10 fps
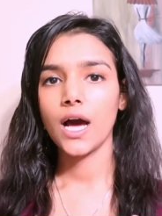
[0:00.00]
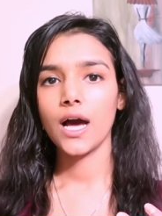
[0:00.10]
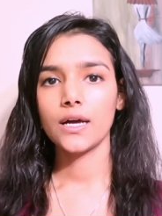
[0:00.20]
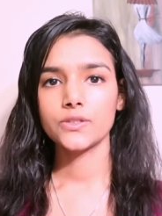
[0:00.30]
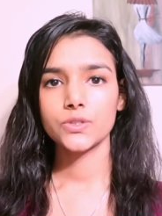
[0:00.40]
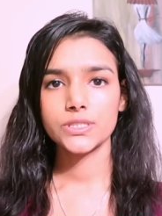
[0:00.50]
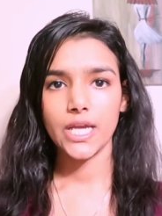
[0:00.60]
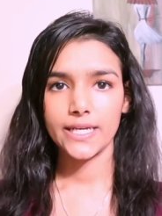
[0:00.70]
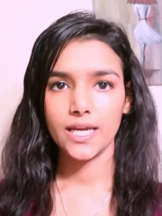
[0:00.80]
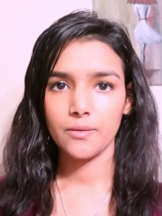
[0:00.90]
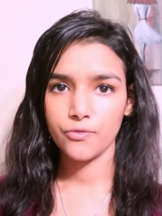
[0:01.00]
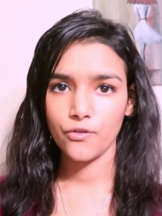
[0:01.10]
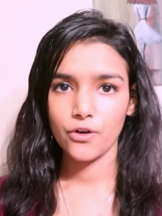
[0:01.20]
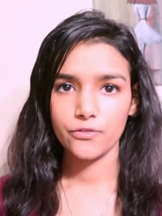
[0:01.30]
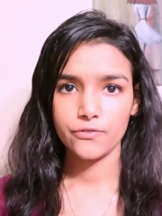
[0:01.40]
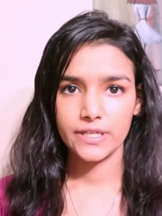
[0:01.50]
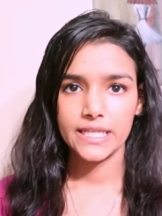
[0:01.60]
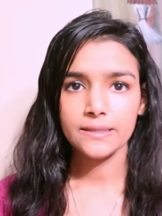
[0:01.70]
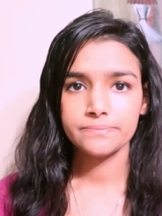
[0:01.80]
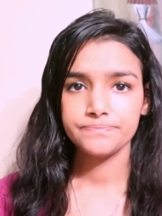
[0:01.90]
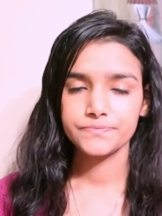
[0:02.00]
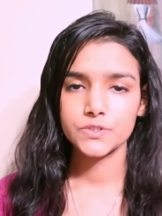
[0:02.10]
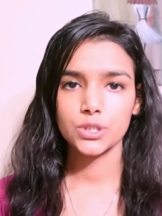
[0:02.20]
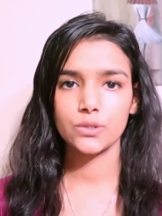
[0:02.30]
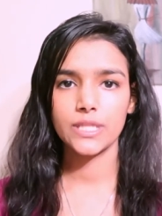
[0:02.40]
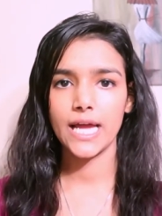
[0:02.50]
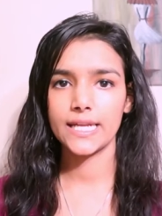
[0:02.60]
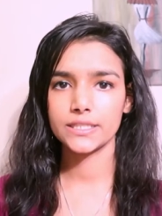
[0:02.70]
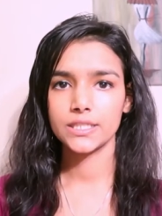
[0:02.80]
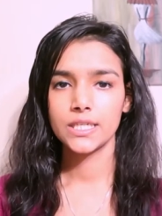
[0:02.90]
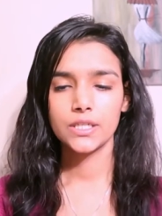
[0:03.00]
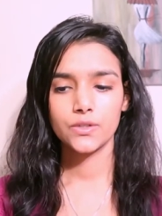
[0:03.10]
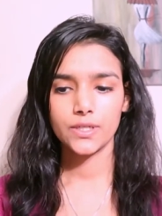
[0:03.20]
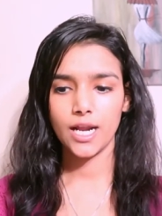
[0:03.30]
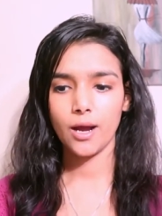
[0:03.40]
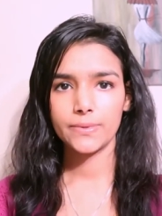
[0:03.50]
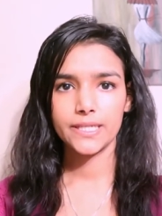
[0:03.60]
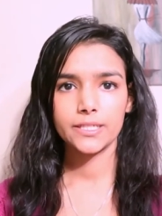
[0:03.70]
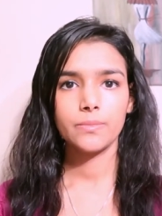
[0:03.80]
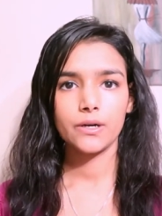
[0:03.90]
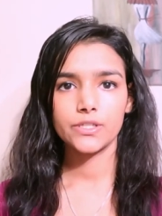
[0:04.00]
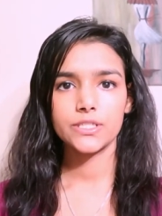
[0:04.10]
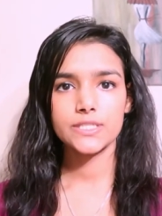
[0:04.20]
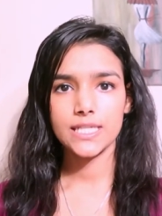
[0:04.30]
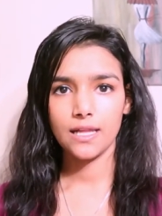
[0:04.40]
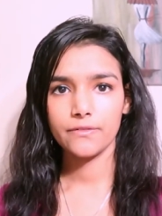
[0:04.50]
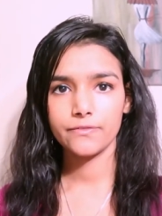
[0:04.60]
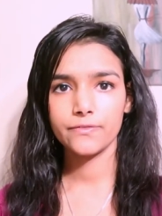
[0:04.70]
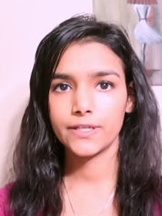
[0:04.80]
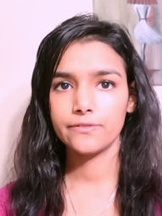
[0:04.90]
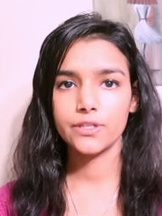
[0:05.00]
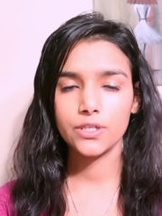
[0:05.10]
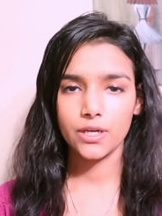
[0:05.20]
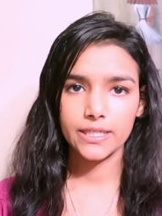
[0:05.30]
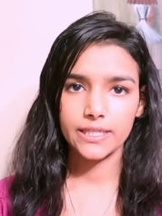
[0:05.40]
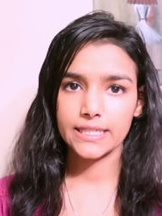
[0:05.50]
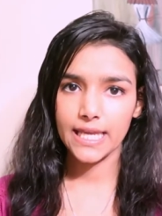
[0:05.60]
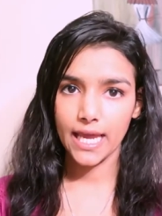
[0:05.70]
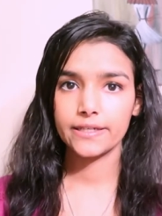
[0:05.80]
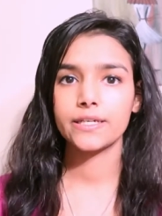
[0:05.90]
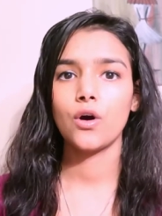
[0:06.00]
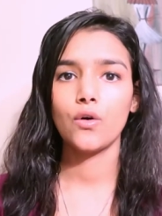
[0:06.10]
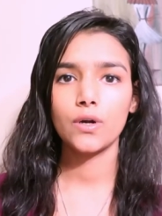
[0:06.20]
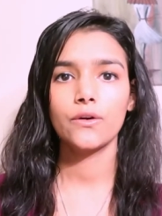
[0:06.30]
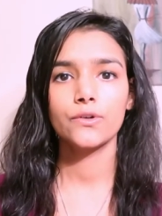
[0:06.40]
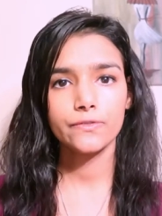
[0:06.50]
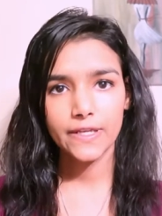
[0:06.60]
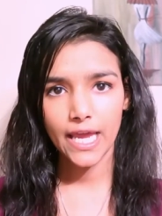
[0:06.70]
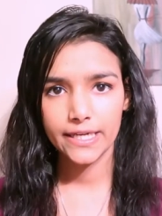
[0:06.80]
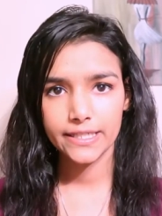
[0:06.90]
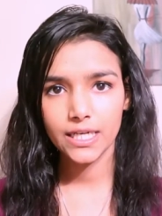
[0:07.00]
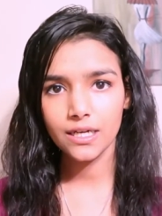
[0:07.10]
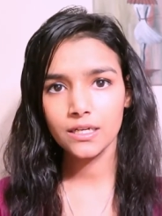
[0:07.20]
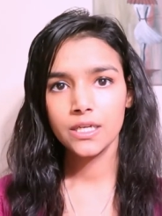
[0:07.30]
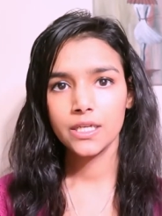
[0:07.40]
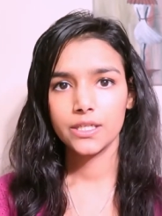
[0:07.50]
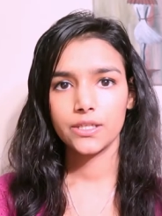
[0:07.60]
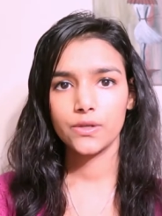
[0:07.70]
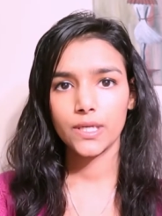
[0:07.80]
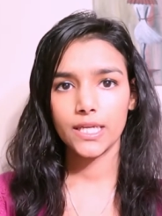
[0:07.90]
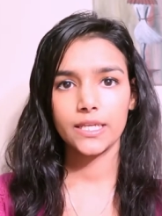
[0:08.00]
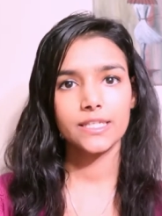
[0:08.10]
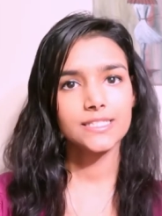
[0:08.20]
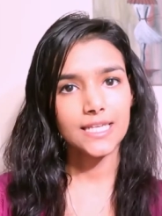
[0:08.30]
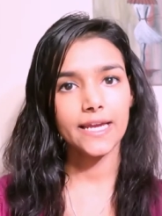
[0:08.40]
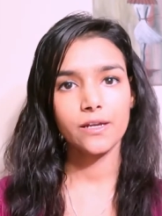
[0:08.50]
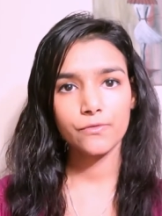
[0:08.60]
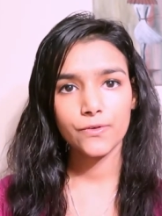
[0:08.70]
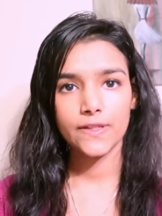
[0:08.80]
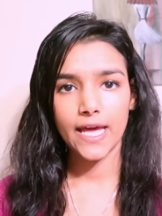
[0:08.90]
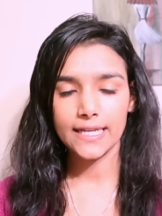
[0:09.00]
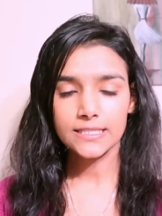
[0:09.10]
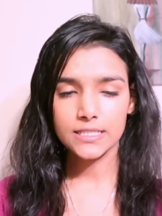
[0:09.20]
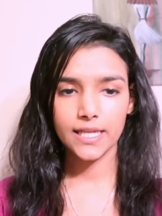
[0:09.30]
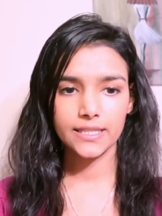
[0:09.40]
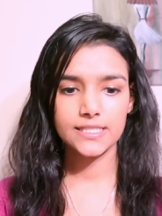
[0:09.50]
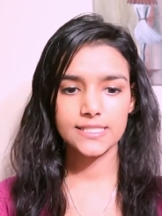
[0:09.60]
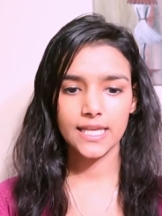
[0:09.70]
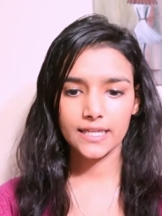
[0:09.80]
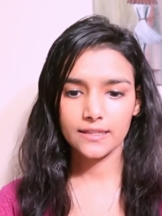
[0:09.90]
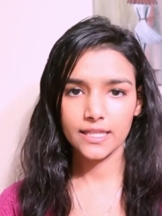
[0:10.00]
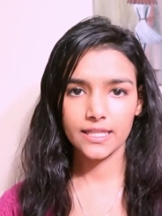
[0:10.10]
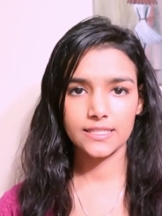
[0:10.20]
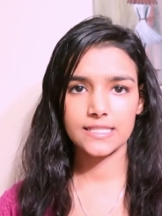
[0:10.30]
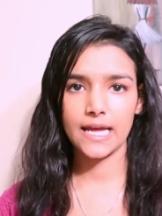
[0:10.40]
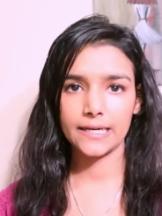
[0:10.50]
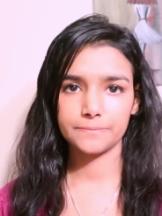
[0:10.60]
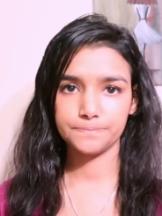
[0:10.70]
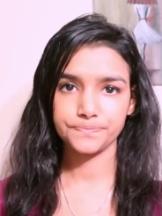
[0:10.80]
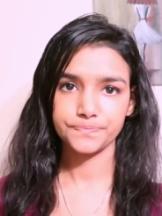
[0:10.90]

uh, to sign up for free so that you can update about yourself even you are in Canada or out of Canada you can sign up for that and the second thing is that